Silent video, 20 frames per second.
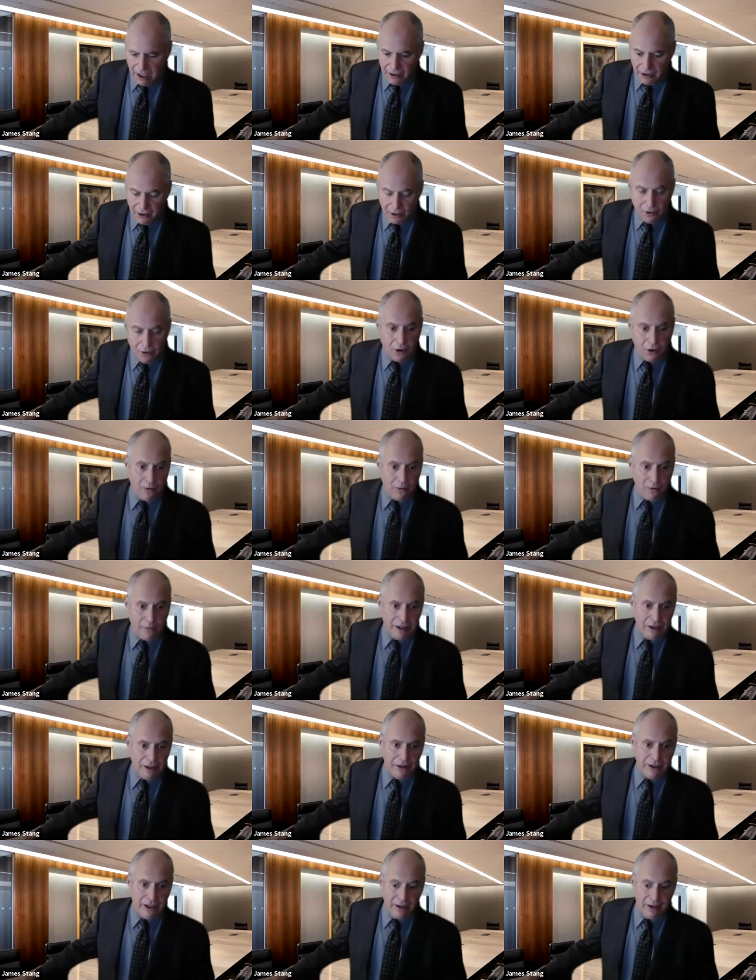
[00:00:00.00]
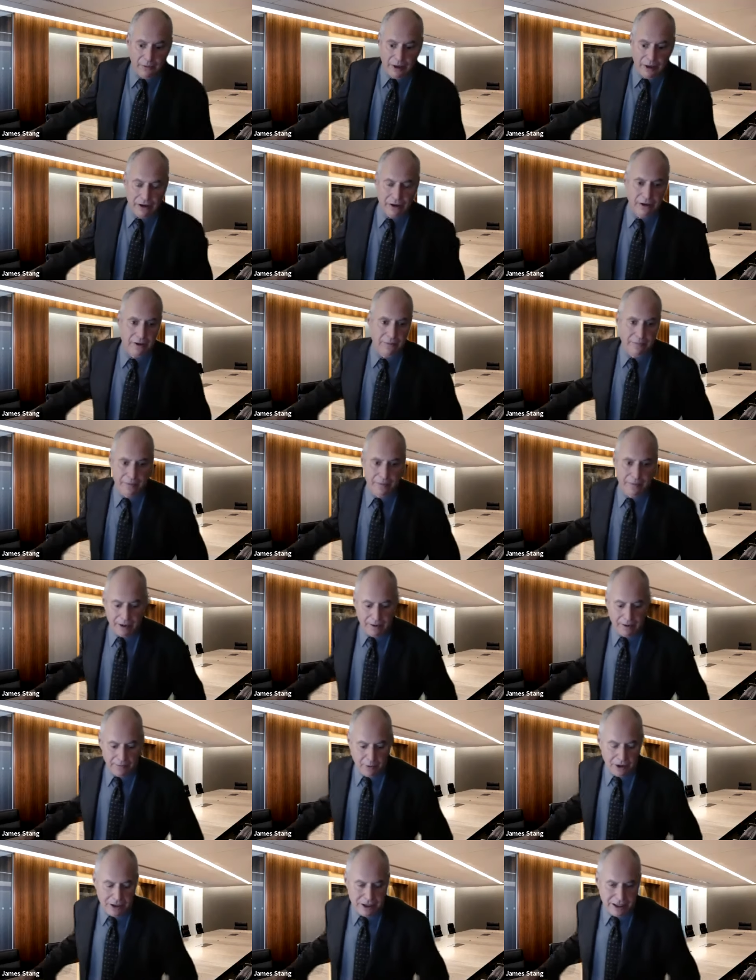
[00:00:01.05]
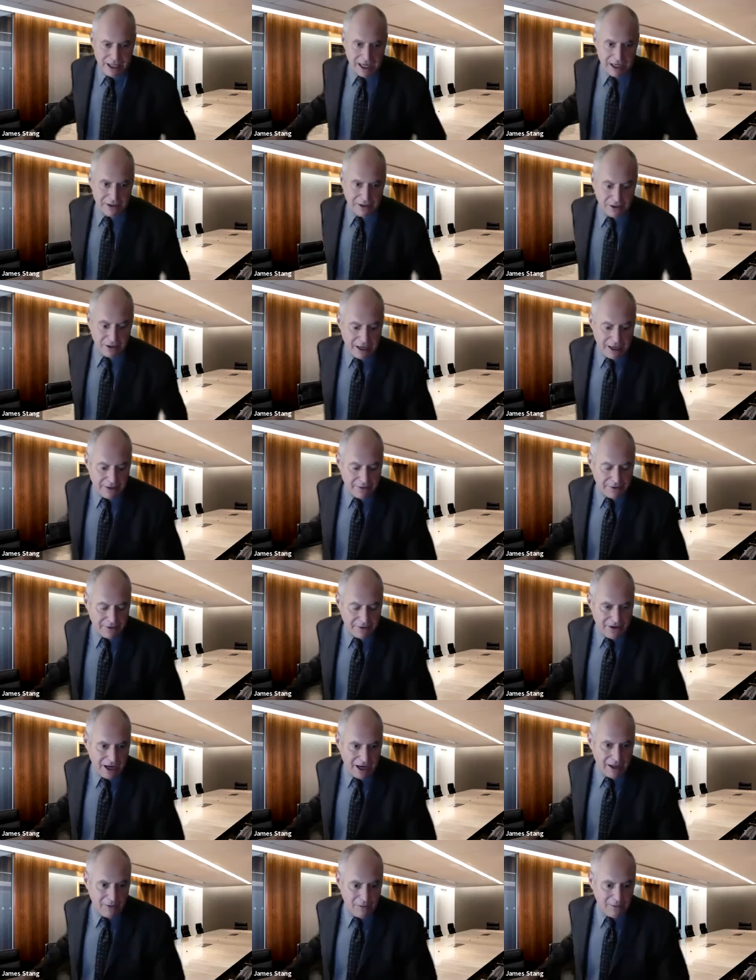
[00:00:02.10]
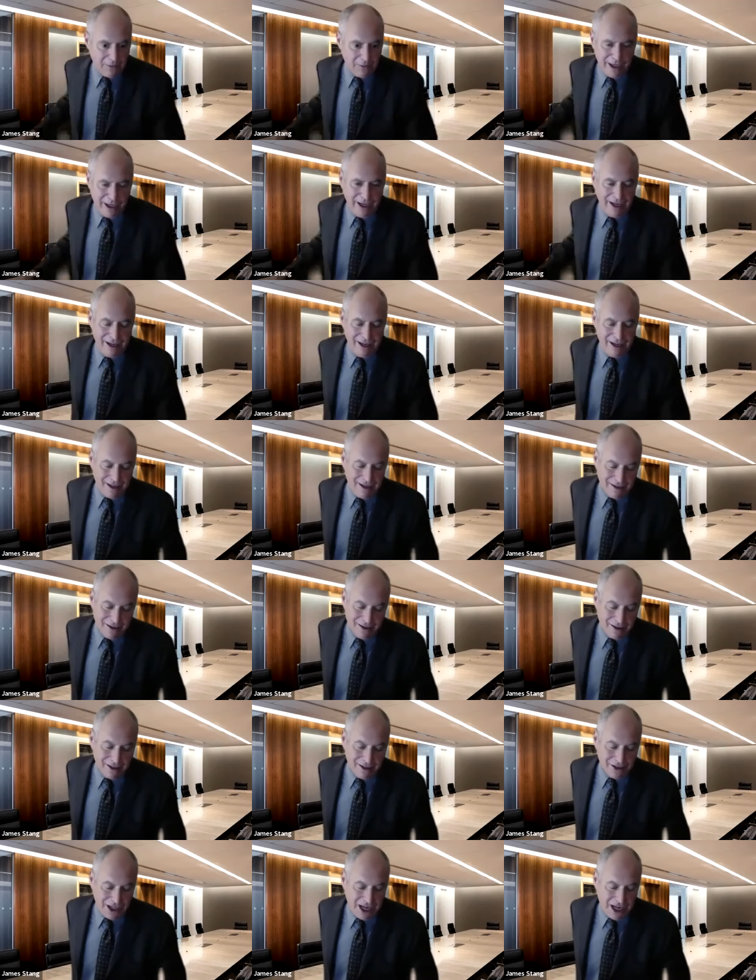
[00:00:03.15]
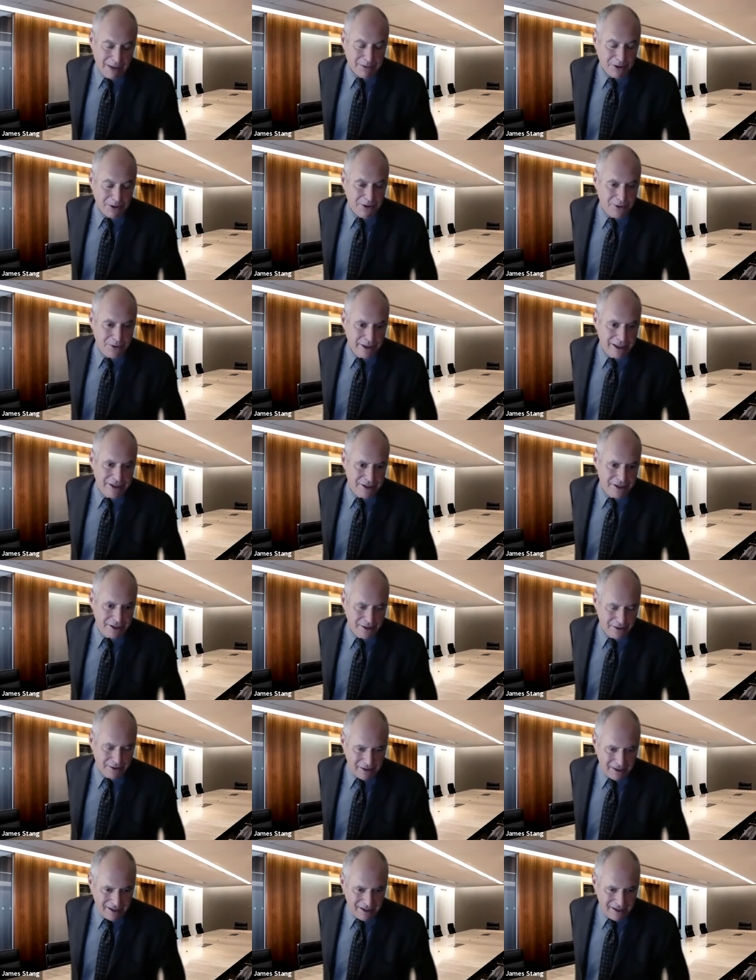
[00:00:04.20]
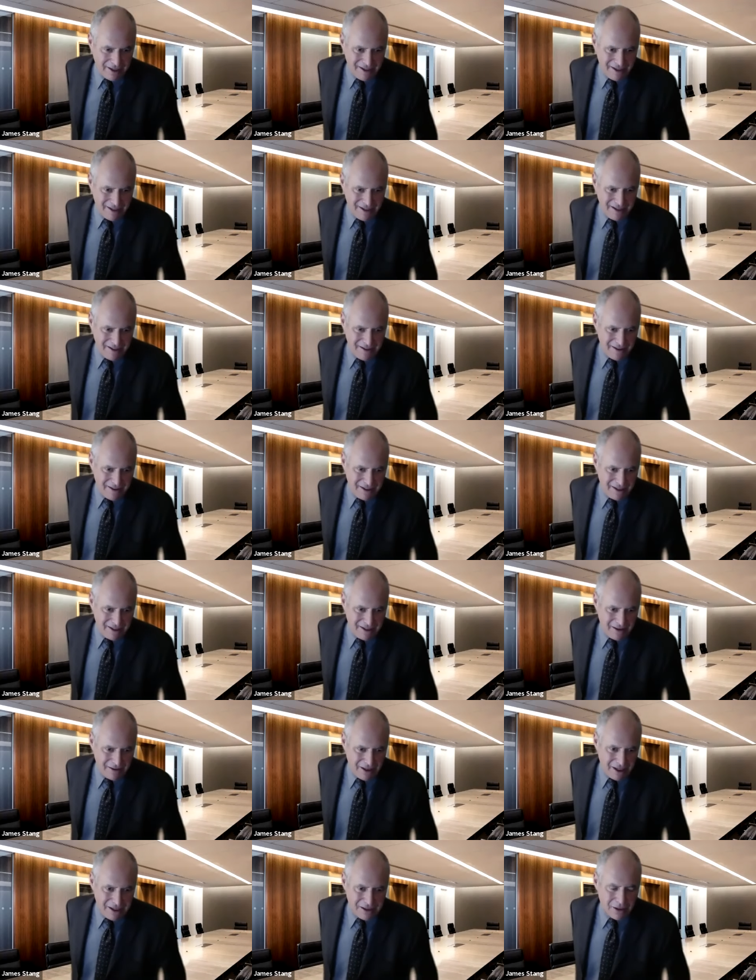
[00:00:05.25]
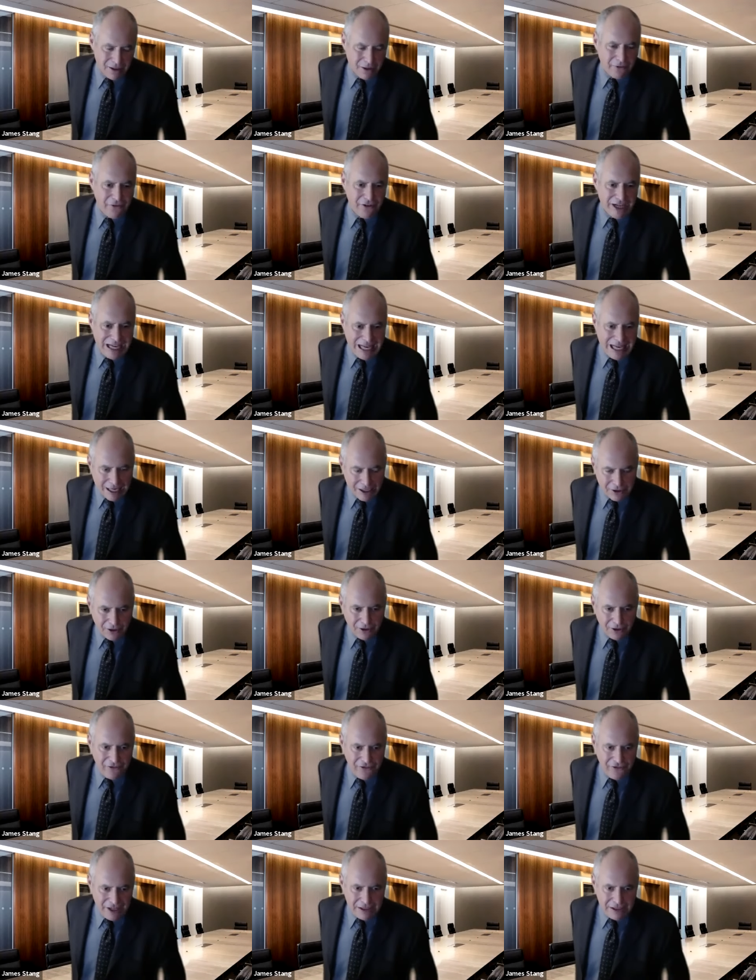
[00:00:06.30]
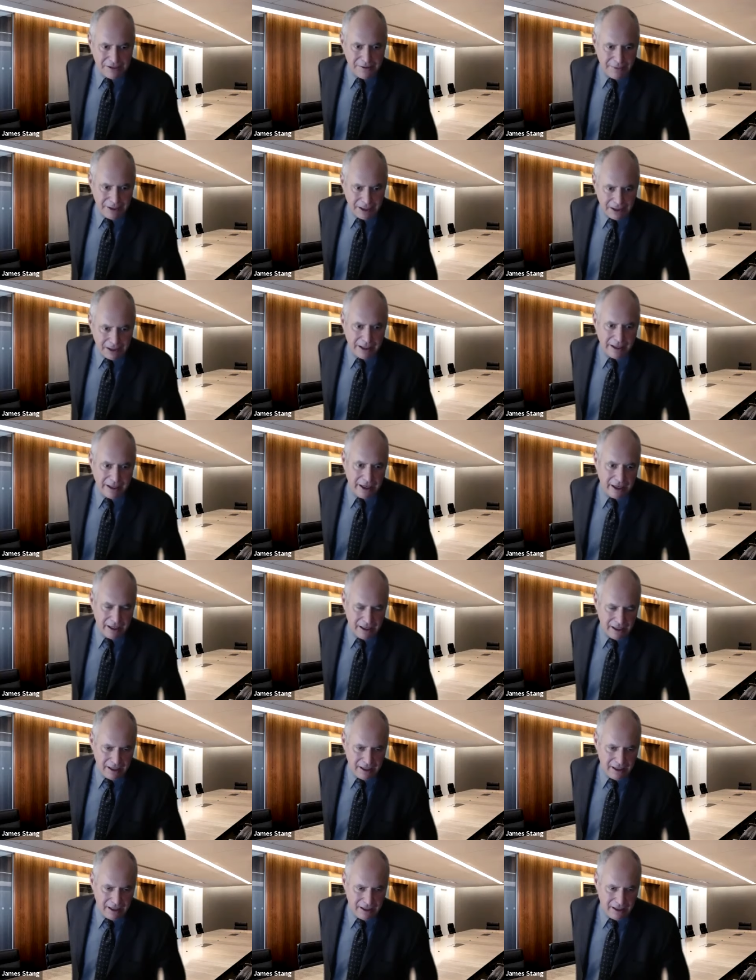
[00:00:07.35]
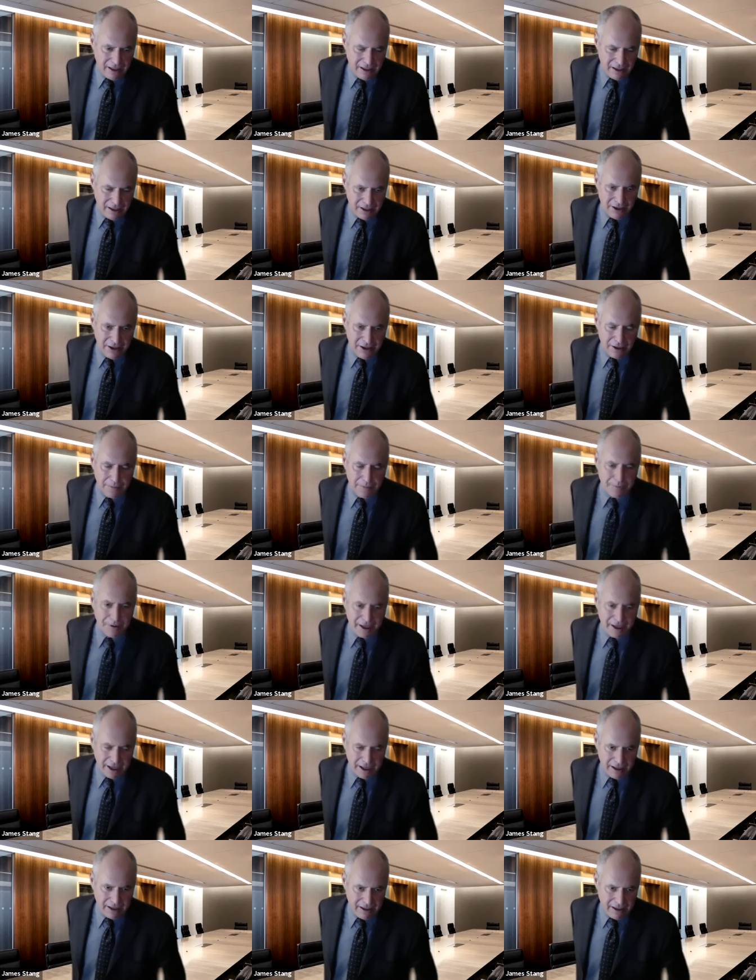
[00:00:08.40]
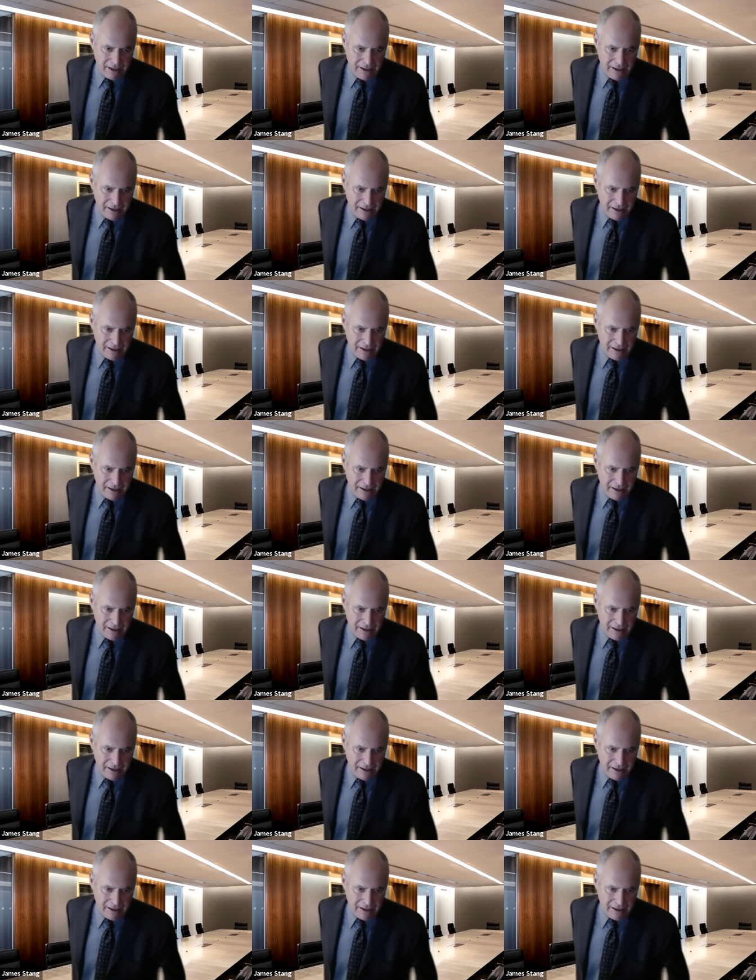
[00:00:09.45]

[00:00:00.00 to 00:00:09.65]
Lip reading: The court will be looking at whether the Boy Scouts are going to have to file what we call a Chapter 22. Is there financial feasibility to their plan?